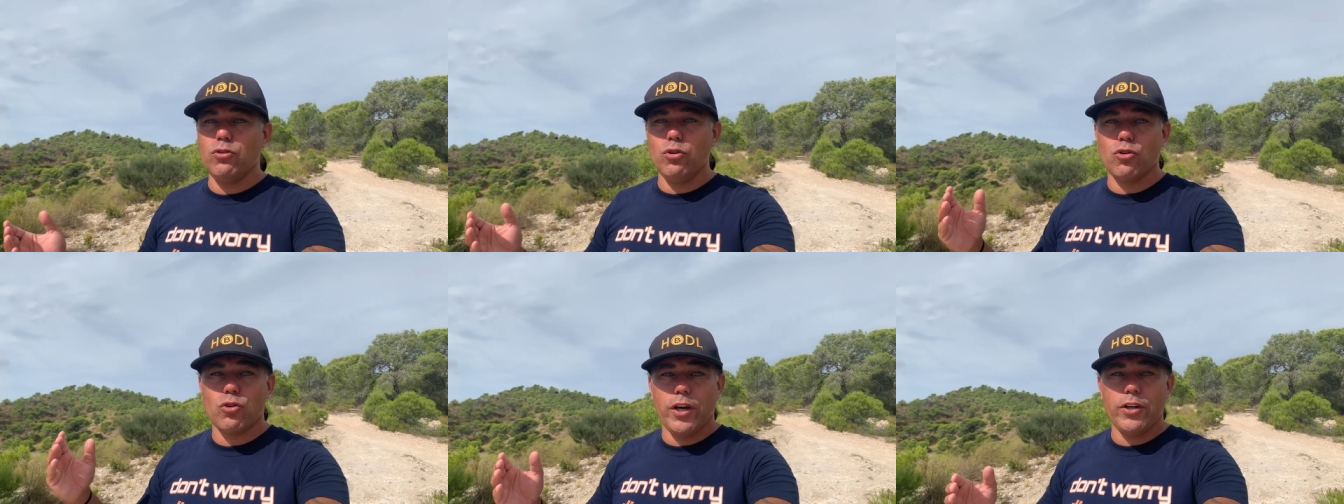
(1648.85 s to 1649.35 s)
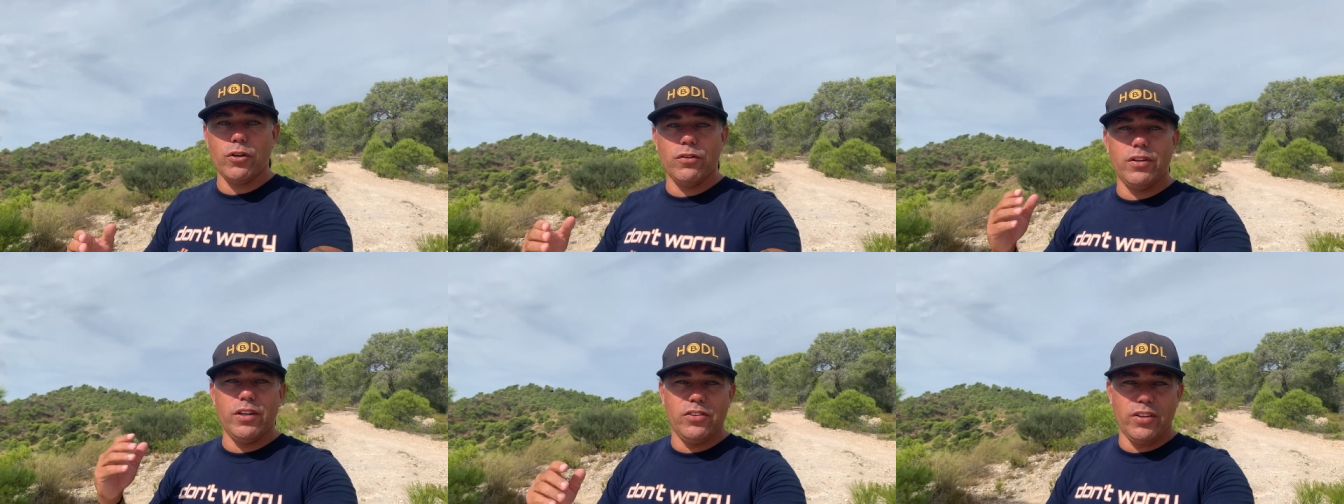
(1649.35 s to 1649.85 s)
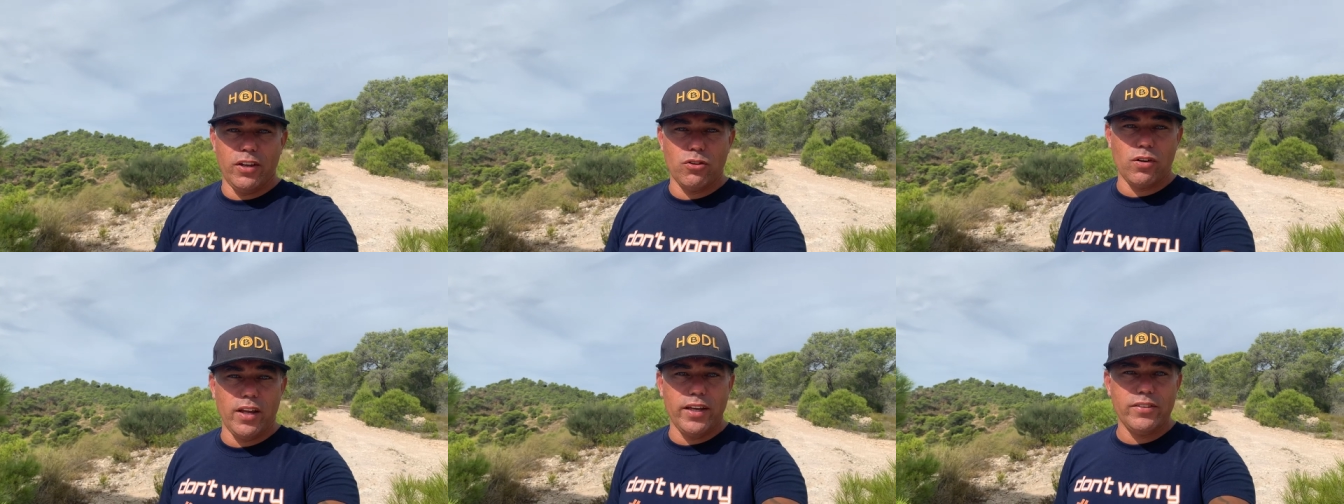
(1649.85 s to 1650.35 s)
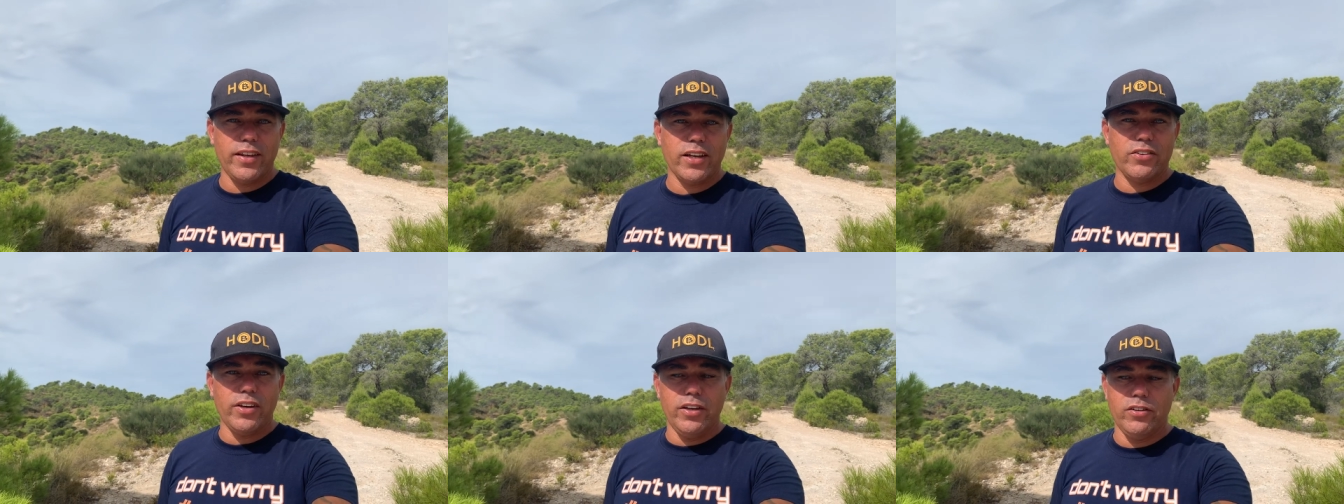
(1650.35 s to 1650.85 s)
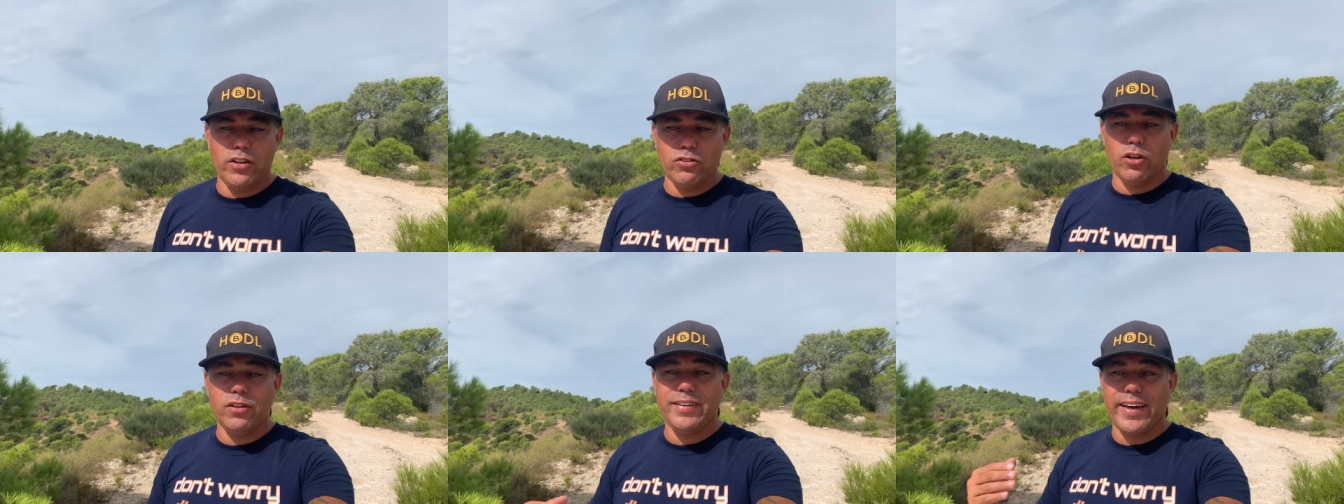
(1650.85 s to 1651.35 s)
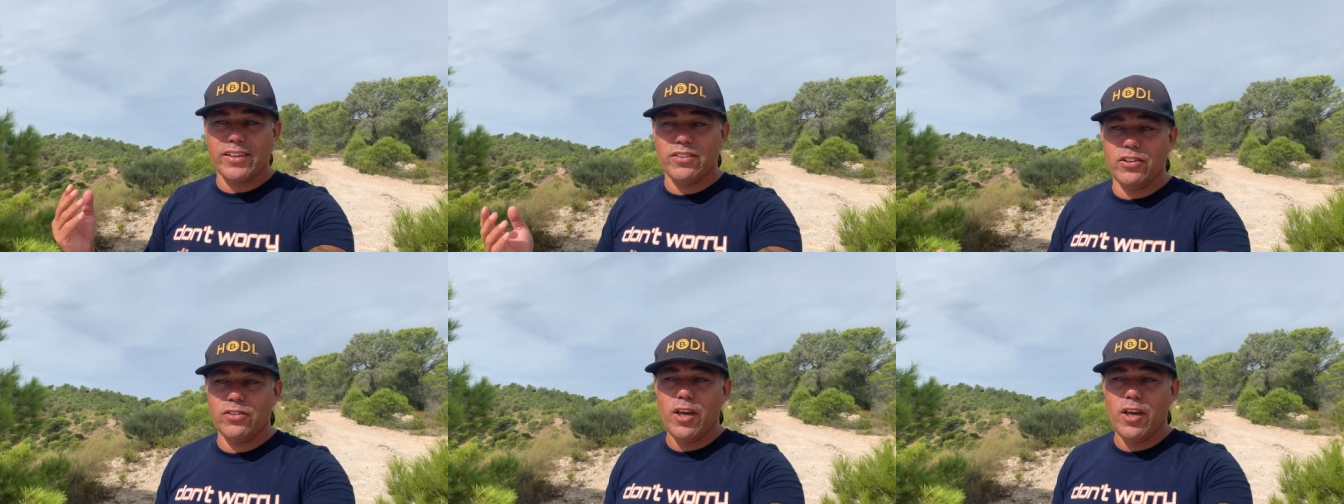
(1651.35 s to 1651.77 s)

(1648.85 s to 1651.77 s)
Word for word: to trade on decentralized exchanges, on DEXs.